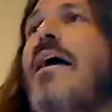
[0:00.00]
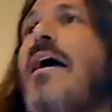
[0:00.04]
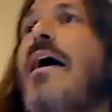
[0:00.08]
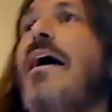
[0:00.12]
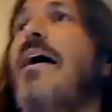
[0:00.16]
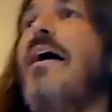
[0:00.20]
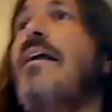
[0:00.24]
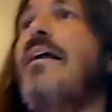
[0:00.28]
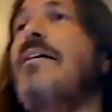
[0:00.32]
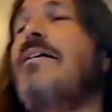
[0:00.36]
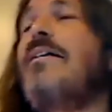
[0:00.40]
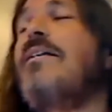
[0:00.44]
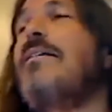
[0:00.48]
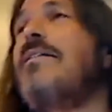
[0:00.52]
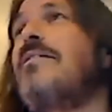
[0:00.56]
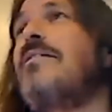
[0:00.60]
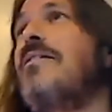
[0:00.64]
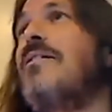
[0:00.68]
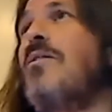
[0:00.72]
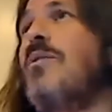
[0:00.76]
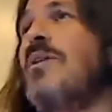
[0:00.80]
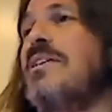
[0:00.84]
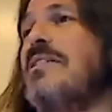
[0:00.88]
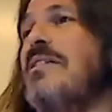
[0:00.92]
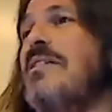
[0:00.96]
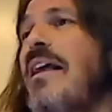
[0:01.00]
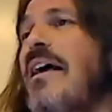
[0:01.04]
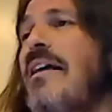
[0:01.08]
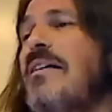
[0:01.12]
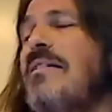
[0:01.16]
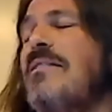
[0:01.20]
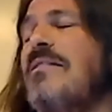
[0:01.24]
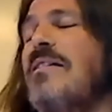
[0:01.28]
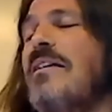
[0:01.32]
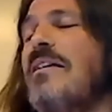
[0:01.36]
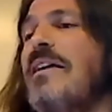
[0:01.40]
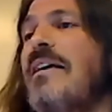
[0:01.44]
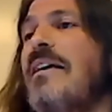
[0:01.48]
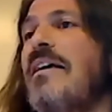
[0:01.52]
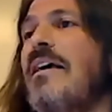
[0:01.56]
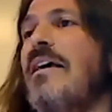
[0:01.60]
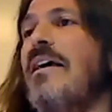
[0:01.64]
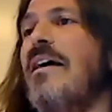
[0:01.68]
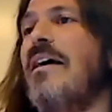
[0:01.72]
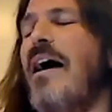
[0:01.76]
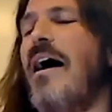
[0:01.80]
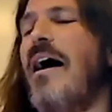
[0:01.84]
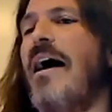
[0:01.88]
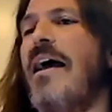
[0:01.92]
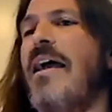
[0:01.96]
And
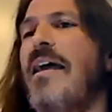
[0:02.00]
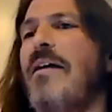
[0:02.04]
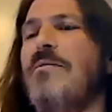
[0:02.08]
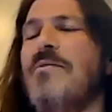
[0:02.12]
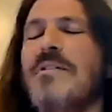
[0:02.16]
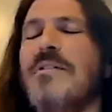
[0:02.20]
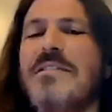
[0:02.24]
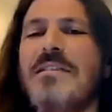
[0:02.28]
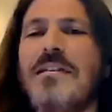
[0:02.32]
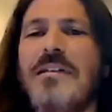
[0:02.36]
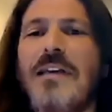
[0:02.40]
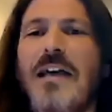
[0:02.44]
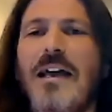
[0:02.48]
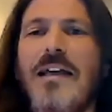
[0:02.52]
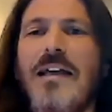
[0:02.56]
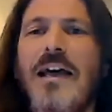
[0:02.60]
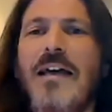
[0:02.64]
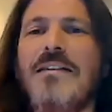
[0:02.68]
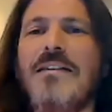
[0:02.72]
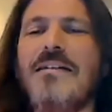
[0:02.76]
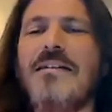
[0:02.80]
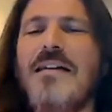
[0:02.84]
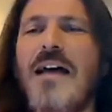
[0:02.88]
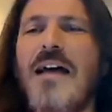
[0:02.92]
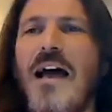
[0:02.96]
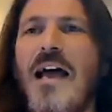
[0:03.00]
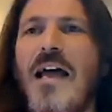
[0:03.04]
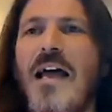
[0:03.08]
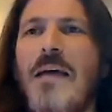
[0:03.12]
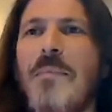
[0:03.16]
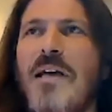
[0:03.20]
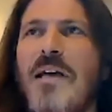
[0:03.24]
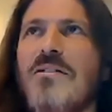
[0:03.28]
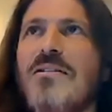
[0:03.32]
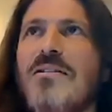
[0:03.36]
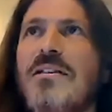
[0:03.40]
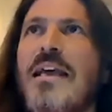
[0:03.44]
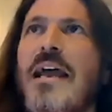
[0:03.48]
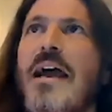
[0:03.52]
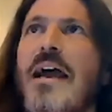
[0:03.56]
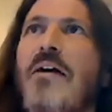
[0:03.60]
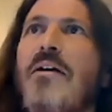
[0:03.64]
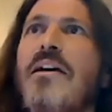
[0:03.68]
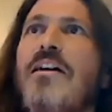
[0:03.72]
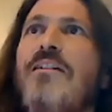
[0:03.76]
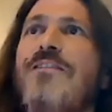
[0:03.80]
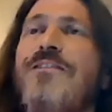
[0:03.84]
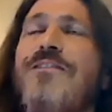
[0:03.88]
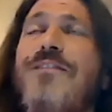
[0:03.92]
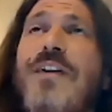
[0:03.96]
coincidentally, I was, at the time, I used to
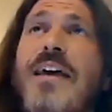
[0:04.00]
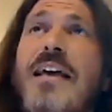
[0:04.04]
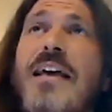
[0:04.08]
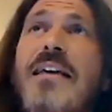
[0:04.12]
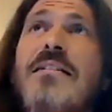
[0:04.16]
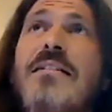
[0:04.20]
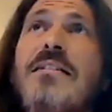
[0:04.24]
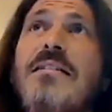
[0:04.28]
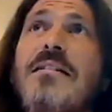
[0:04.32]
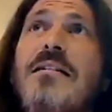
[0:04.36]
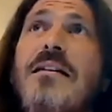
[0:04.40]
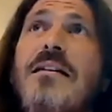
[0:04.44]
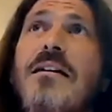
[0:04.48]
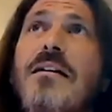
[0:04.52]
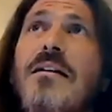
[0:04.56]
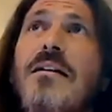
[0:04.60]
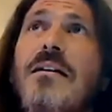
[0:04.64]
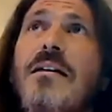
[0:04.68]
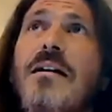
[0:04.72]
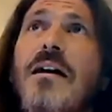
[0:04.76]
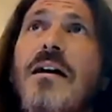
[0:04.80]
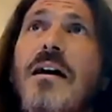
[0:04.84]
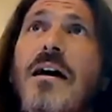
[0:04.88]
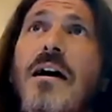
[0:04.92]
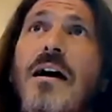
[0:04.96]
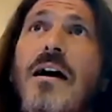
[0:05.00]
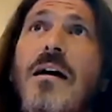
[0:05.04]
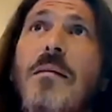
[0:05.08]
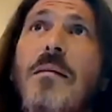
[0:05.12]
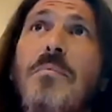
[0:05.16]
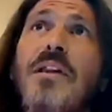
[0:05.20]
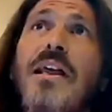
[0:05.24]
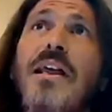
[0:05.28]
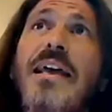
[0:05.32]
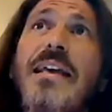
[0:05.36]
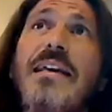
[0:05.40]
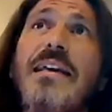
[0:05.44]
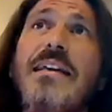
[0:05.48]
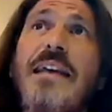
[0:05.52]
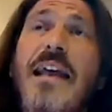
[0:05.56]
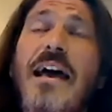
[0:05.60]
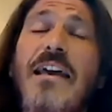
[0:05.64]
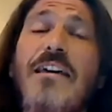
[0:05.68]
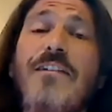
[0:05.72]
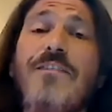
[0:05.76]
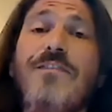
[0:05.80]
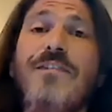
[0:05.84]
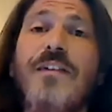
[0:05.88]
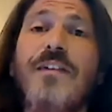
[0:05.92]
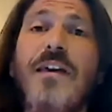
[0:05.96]
carry a fixed blade
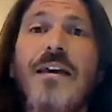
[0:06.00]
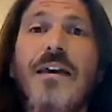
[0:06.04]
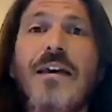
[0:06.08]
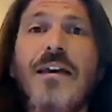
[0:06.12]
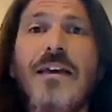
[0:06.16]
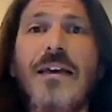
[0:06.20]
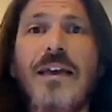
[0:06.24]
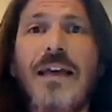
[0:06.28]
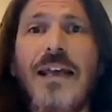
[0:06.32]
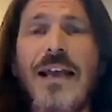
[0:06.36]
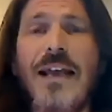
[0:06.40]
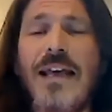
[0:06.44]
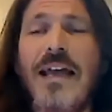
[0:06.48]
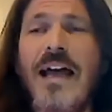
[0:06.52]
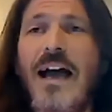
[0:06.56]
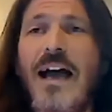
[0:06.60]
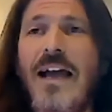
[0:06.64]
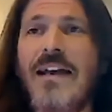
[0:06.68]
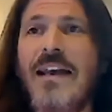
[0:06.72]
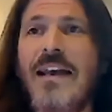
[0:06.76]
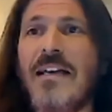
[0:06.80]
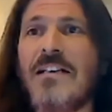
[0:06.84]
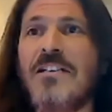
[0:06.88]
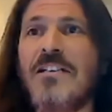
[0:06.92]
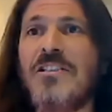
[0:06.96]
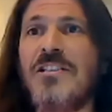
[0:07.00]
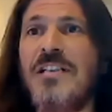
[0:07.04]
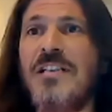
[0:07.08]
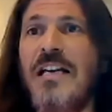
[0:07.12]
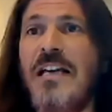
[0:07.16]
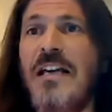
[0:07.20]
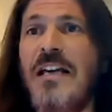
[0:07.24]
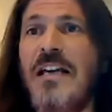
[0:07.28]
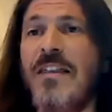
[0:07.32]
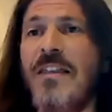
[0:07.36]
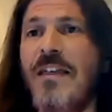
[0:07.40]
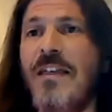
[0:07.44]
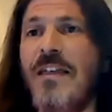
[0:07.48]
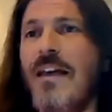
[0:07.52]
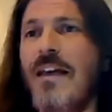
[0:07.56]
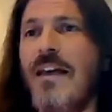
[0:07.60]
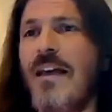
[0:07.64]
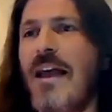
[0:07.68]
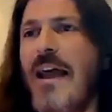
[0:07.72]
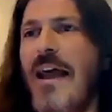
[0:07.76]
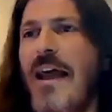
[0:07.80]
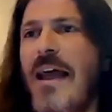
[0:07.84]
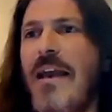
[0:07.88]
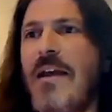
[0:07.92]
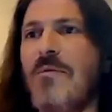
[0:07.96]
knife in a Kydex sheath,
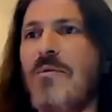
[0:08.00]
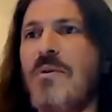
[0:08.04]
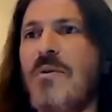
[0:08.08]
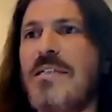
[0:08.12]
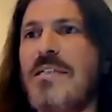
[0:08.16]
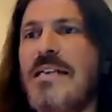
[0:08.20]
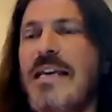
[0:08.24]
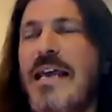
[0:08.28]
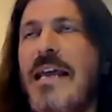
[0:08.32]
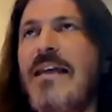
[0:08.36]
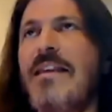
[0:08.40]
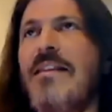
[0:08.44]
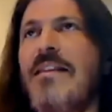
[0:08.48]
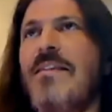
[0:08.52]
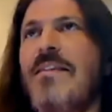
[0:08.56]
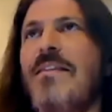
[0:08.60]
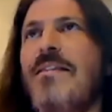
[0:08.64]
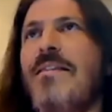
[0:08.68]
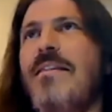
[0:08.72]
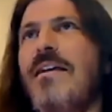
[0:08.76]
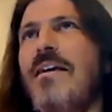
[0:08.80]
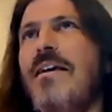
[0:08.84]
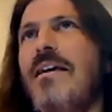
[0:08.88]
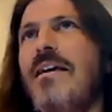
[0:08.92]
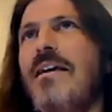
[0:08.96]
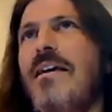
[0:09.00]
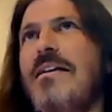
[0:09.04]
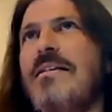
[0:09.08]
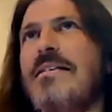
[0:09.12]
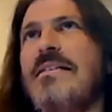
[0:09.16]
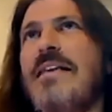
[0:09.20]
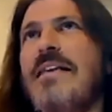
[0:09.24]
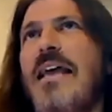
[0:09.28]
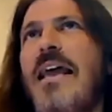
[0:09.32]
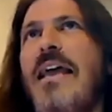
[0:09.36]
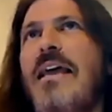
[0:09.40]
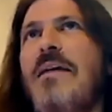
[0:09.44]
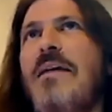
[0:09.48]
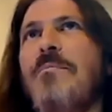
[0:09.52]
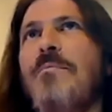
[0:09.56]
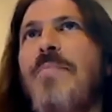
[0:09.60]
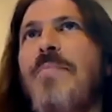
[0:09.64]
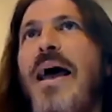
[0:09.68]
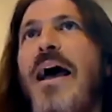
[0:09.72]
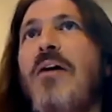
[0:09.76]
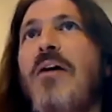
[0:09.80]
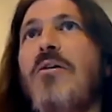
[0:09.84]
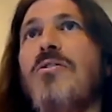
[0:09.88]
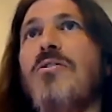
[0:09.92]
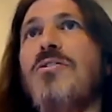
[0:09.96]
and it was in the same
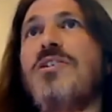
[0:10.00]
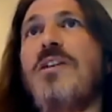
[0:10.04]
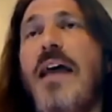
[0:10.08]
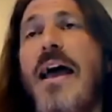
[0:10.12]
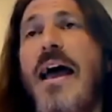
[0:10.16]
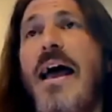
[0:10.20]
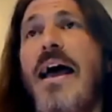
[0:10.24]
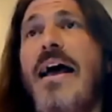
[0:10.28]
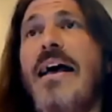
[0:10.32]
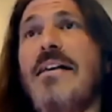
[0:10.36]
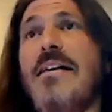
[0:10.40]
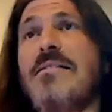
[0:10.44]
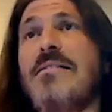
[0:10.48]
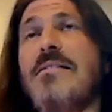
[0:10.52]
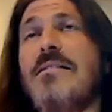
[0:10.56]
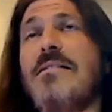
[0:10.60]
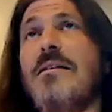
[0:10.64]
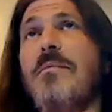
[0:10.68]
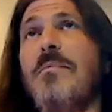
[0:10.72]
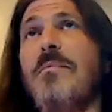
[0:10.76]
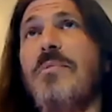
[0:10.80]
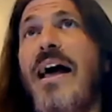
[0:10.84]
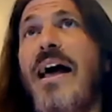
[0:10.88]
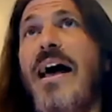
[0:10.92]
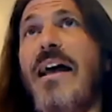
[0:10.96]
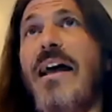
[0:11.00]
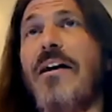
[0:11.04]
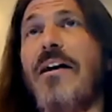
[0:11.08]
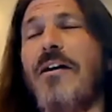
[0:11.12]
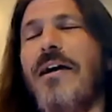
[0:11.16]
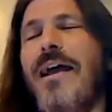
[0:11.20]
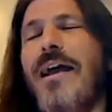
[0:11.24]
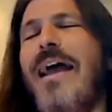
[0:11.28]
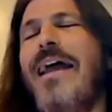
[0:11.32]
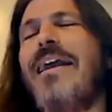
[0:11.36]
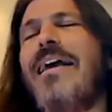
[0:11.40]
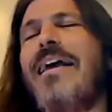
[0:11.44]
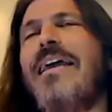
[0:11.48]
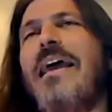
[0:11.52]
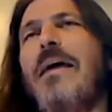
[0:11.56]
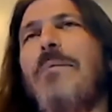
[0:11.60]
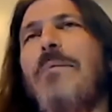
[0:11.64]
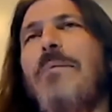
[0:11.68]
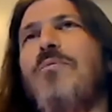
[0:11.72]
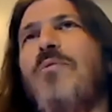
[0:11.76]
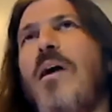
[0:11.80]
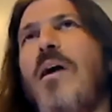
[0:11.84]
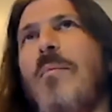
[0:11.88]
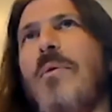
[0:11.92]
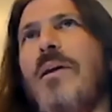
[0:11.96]
pouch as the bladder, and it
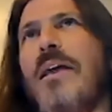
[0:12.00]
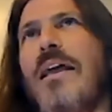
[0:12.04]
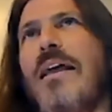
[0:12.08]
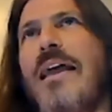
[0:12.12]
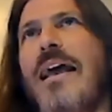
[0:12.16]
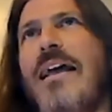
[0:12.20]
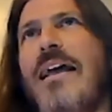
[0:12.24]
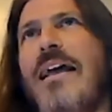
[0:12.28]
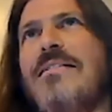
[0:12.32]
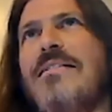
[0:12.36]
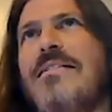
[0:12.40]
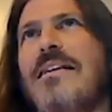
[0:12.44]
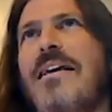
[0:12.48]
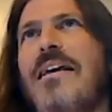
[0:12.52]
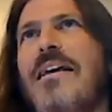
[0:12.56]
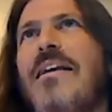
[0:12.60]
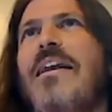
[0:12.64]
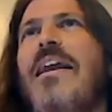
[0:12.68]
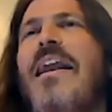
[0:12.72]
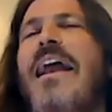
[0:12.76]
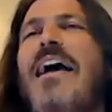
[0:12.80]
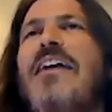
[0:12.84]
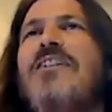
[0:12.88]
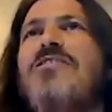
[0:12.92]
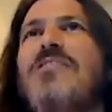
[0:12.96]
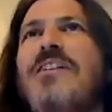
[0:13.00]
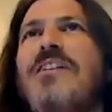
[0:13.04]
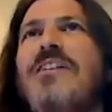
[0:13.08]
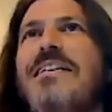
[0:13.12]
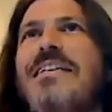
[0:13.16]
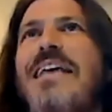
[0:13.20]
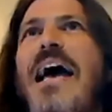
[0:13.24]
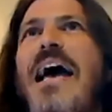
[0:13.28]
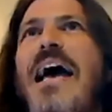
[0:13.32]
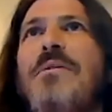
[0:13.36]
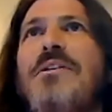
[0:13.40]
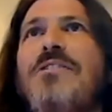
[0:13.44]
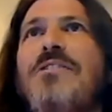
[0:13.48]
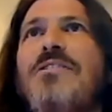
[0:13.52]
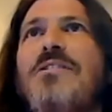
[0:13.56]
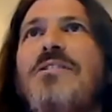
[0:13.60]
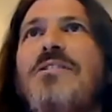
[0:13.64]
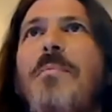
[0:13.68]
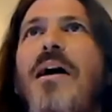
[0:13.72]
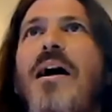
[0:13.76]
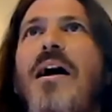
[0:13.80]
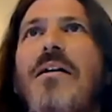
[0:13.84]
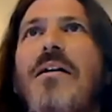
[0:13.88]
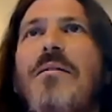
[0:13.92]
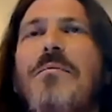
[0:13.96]
kept rubbing against it, and it actually damaged the
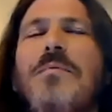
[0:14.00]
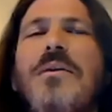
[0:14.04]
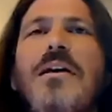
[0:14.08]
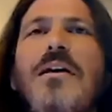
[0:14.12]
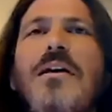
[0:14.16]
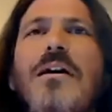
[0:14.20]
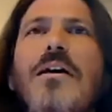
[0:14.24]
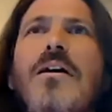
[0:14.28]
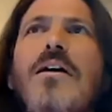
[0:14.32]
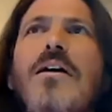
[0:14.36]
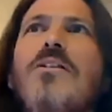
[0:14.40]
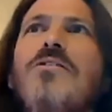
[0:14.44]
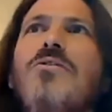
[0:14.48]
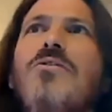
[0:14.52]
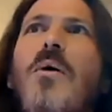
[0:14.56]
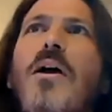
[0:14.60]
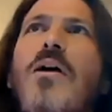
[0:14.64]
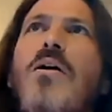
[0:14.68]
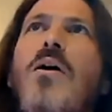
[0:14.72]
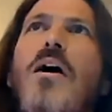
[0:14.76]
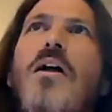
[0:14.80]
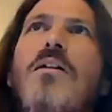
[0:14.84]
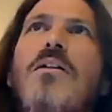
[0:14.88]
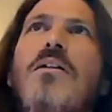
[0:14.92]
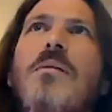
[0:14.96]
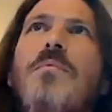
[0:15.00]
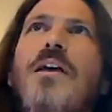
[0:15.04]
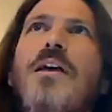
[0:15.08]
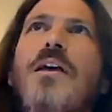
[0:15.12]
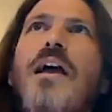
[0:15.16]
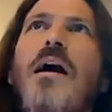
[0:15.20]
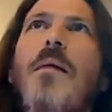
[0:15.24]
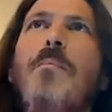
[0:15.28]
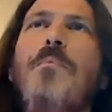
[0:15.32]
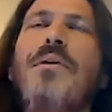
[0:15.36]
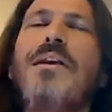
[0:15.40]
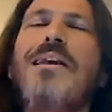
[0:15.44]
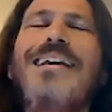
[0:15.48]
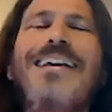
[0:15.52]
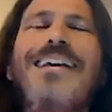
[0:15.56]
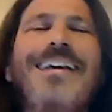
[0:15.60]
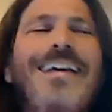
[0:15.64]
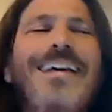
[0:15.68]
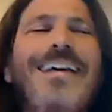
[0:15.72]
bottom. So I called up the company.